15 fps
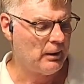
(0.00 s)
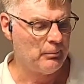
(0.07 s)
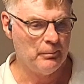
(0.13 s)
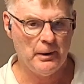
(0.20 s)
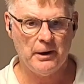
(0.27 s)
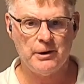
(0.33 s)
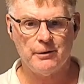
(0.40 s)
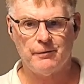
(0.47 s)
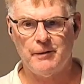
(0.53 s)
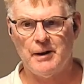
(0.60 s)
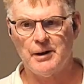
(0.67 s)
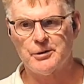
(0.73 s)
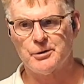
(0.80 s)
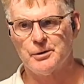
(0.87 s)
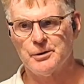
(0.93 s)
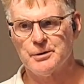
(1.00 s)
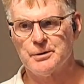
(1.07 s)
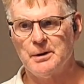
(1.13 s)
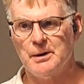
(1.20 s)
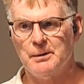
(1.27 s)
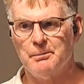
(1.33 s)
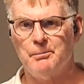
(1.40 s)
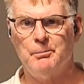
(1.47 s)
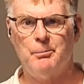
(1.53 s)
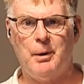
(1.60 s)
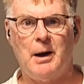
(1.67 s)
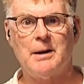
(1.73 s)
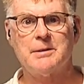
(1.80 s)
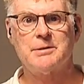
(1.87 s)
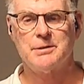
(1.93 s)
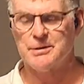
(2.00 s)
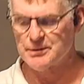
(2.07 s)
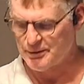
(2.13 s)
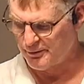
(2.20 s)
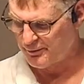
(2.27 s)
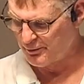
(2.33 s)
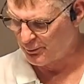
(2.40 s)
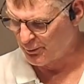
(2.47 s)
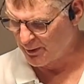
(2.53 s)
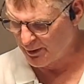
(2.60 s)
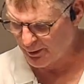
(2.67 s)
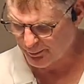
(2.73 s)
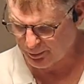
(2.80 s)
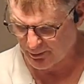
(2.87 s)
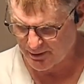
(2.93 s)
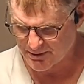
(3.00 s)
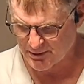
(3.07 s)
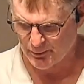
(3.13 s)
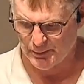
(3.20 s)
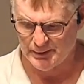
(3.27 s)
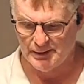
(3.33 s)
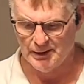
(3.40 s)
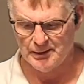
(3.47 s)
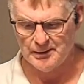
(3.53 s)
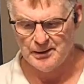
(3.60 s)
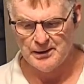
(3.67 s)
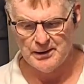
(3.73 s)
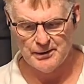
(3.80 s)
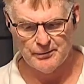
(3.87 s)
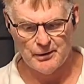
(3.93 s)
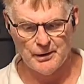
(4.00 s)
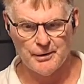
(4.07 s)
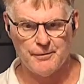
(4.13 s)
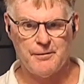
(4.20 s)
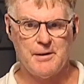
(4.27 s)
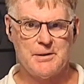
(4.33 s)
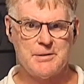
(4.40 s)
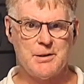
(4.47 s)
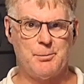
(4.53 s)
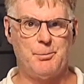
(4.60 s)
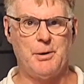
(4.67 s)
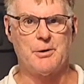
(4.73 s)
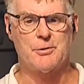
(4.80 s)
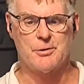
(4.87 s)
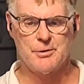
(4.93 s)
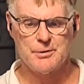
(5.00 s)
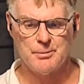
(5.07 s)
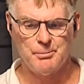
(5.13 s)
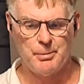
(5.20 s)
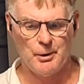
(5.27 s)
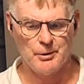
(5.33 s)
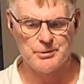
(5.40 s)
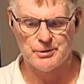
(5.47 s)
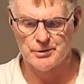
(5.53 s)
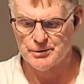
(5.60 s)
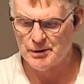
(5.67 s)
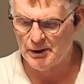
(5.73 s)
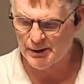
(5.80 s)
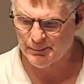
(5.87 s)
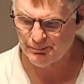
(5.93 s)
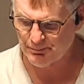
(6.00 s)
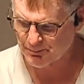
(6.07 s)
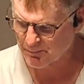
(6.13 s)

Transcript: manufacturers boxes with airplanes that we get, and they have all the fancy pictures and posters on them.